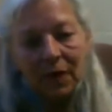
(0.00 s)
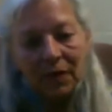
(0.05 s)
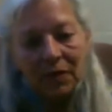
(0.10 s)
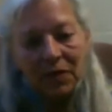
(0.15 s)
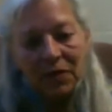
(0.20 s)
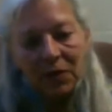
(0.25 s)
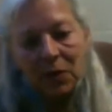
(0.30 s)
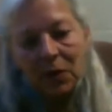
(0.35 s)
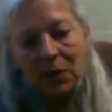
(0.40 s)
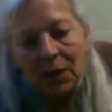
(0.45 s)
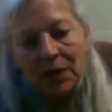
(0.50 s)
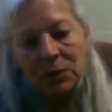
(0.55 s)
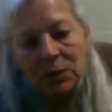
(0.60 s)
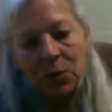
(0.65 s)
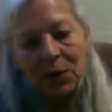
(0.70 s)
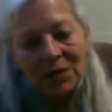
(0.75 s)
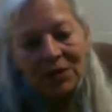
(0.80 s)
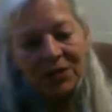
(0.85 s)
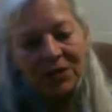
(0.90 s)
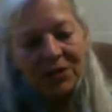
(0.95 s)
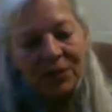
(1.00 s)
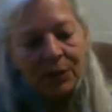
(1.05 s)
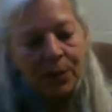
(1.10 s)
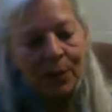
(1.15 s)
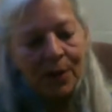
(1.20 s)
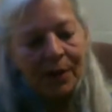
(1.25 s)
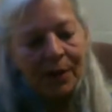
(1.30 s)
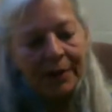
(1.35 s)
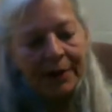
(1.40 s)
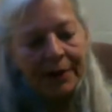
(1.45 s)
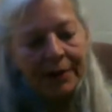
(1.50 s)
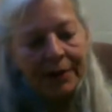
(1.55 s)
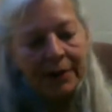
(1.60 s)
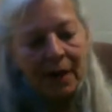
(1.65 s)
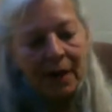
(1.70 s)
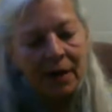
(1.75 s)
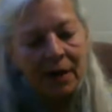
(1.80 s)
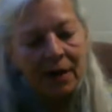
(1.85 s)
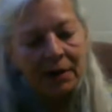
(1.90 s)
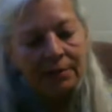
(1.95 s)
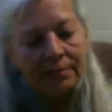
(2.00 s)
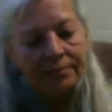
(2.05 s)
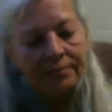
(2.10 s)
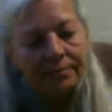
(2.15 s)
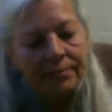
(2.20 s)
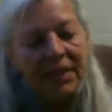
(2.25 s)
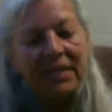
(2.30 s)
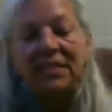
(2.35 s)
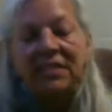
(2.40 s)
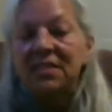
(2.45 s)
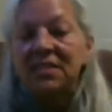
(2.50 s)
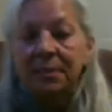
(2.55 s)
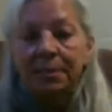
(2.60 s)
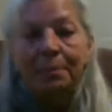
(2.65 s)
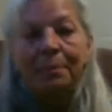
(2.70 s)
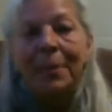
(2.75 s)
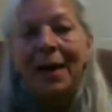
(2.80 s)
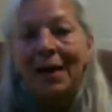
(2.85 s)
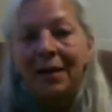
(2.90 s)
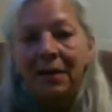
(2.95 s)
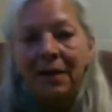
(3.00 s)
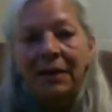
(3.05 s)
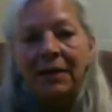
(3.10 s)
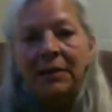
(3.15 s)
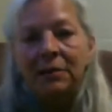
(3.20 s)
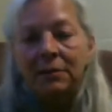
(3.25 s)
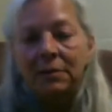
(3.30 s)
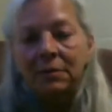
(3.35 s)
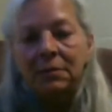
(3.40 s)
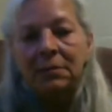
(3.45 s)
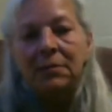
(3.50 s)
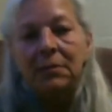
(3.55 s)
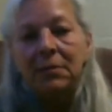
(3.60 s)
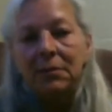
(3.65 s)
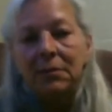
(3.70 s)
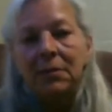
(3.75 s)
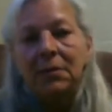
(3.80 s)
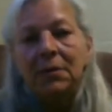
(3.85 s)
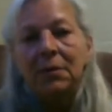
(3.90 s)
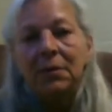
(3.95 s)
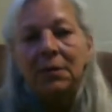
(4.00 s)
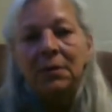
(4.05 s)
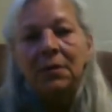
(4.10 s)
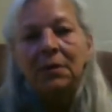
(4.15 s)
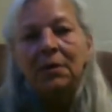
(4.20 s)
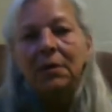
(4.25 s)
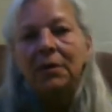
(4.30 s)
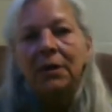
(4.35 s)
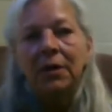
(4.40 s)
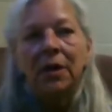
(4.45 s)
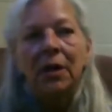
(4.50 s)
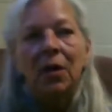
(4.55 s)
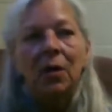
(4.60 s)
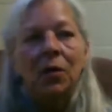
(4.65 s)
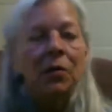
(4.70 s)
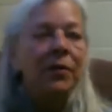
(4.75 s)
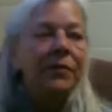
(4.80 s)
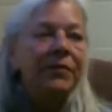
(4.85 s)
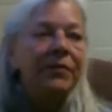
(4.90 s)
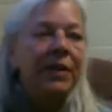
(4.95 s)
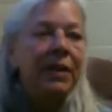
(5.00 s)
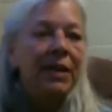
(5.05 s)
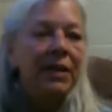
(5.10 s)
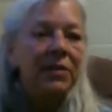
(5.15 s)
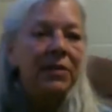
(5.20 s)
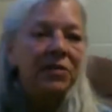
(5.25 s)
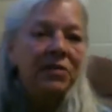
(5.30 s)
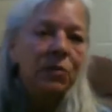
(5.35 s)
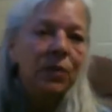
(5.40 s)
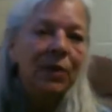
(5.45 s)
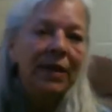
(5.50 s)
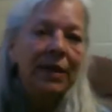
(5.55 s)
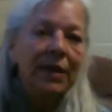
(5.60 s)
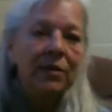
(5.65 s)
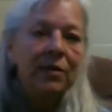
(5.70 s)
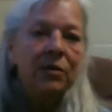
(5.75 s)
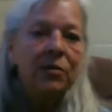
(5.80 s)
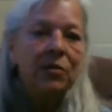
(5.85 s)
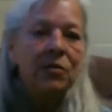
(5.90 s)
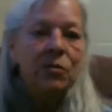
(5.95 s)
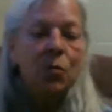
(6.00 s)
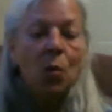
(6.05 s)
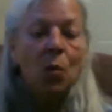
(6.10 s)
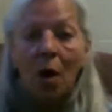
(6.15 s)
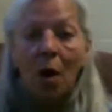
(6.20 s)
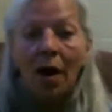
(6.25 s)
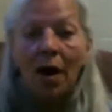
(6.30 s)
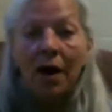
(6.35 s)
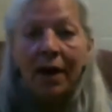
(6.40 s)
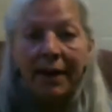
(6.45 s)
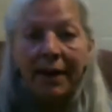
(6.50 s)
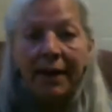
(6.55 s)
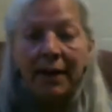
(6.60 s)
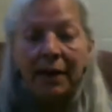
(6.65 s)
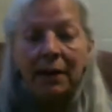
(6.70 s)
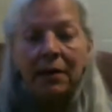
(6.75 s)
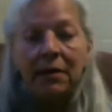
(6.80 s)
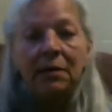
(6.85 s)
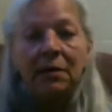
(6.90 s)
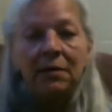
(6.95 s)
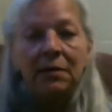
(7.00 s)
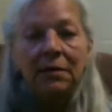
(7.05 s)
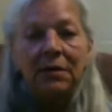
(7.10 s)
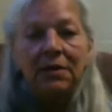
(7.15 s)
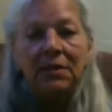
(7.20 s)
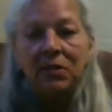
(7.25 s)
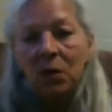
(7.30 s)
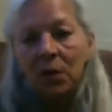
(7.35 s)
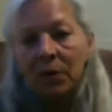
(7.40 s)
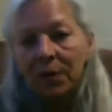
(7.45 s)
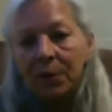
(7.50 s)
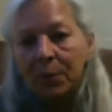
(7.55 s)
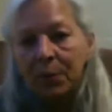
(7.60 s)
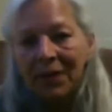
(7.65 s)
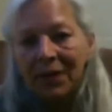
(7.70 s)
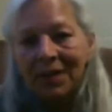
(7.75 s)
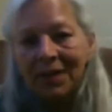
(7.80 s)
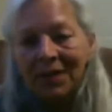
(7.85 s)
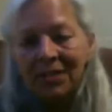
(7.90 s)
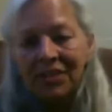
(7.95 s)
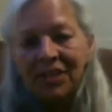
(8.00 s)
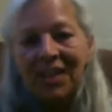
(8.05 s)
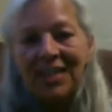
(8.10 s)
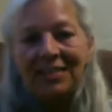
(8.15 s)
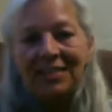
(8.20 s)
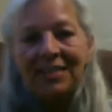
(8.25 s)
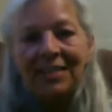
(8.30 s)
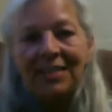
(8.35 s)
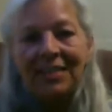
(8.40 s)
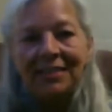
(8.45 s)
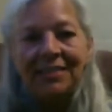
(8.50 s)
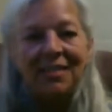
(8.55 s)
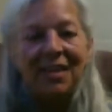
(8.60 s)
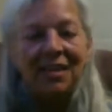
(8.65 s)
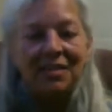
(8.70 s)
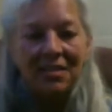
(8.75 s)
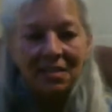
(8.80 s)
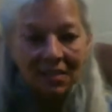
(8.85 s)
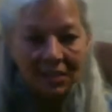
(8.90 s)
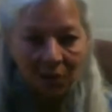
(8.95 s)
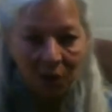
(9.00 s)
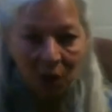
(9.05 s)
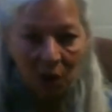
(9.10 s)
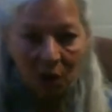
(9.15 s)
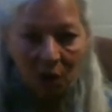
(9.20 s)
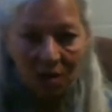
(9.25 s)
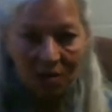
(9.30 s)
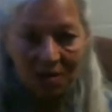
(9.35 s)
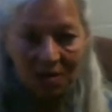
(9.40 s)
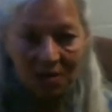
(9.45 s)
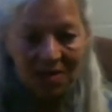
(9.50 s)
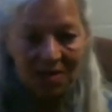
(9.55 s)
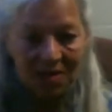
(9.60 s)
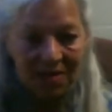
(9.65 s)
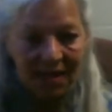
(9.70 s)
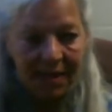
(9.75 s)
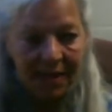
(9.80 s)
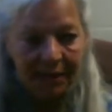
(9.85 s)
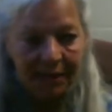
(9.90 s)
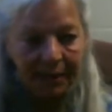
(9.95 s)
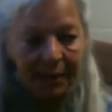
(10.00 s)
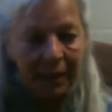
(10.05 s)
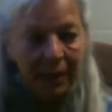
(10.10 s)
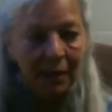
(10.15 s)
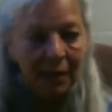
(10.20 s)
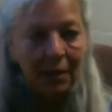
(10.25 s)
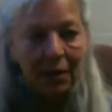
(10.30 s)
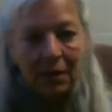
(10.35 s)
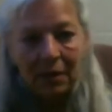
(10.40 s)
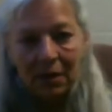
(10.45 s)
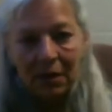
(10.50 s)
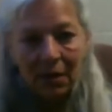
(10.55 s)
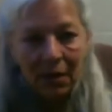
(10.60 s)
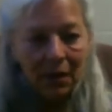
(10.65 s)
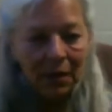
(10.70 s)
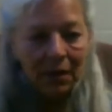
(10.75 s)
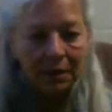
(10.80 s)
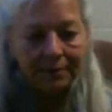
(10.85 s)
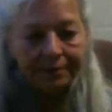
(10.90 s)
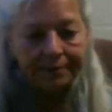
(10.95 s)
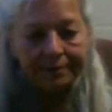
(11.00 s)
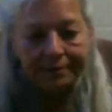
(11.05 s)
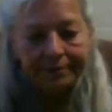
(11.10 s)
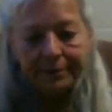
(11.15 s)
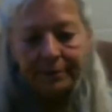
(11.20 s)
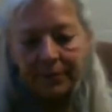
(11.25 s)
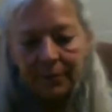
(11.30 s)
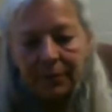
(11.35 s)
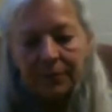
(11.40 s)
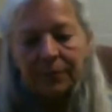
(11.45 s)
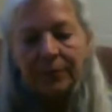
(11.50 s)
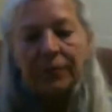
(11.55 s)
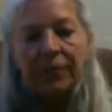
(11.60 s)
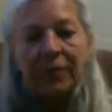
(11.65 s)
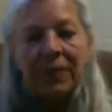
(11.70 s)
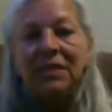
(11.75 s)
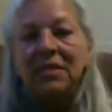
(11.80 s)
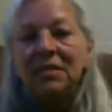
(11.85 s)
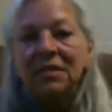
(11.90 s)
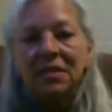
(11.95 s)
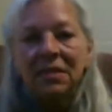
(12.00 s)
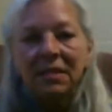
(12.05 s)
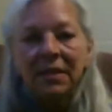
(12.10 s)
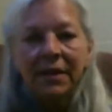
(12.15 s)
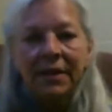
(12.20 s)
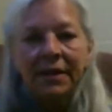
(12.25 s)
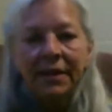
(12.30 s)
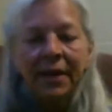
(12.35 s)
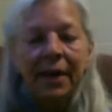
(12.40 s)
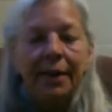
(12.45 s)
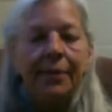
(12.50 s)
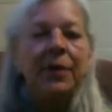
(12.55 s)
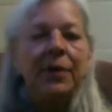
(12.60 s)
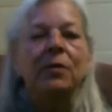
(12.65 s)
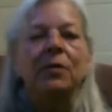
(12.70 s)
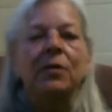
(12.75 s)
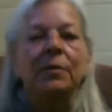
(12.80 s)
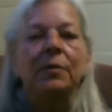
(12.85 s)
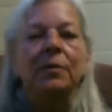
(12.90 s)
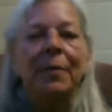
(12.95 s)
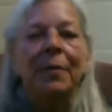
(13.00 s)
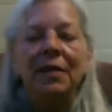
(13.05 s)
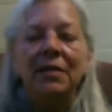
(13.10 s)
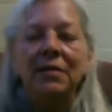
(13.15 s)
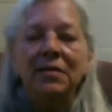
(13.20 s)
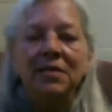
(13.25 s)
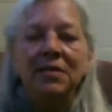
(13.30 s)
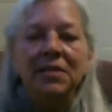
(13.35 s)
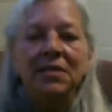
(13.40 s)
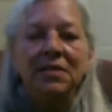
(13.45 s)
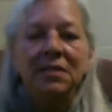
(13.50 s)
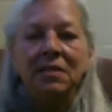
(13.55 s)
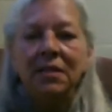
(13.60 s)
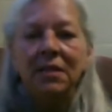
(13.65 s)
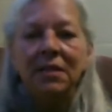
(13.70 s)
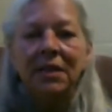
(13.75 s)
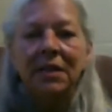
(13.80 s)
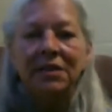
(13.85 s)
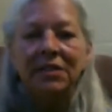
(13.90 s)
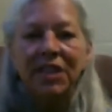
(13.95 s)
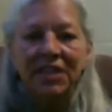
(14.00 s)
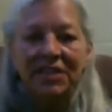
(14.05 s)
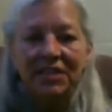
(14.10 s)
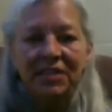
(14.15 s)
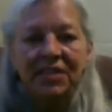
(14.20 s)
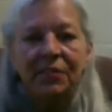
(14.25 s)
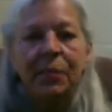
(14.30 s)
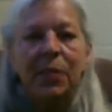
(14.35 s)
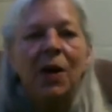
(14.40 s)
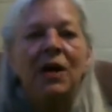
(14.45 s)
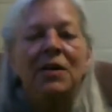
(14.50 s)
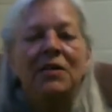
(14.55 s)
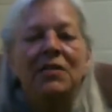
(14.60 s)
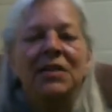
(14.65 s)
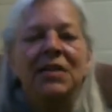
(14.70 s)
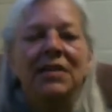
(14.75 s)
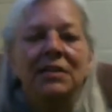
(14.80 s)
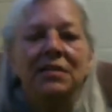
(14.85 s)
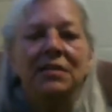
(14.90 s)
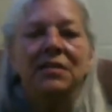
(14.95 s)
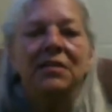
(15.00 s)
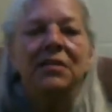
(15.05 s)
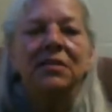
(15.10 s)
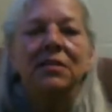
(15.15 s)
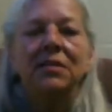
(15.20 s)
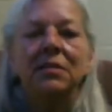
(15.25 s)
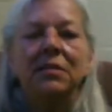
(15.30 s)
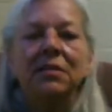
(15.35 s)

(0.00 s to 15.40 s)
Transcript: So what to do about it? Eat some melon. If you need a sweet, use raw honey. It's already pre-digested. It doesn't cause the same insulin and chemical imbalances in the digestive process.